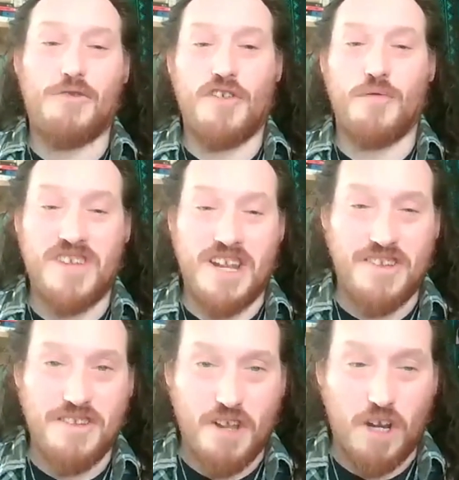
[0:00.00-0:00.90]
Chris was
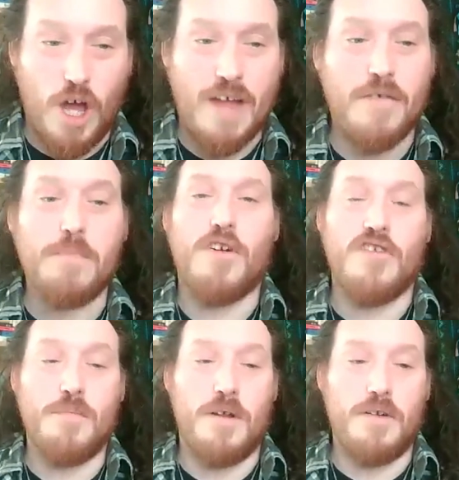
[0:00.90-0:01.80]
sentenced to life
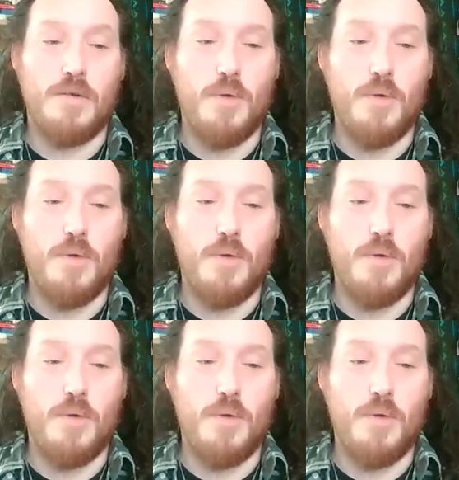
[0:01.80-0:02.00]
imprisonment